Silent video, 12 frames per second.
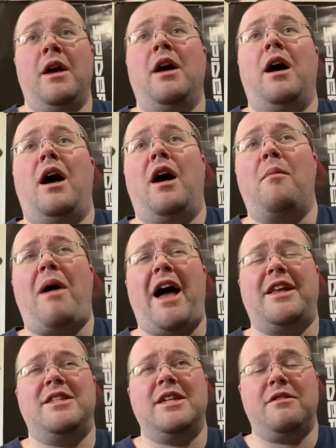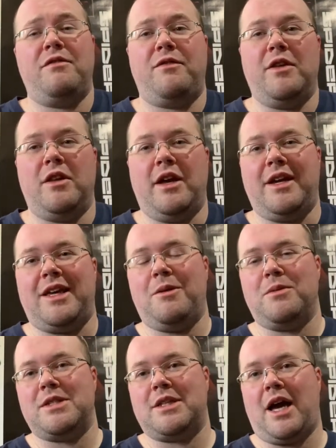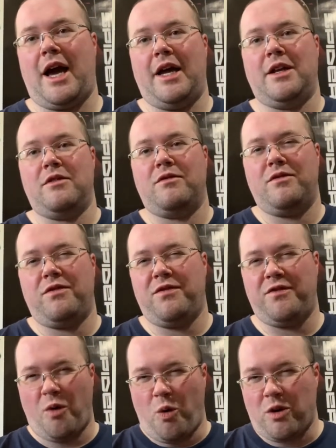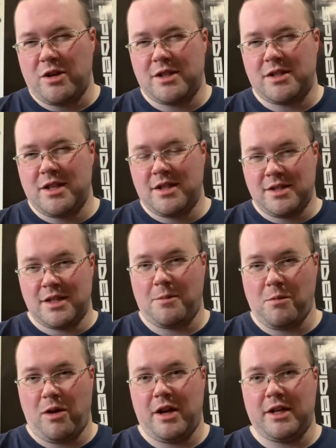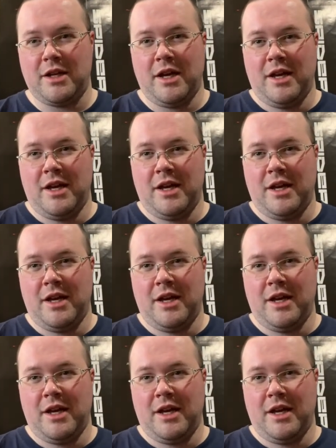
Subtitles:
I did feel like it was kind of forced somewhat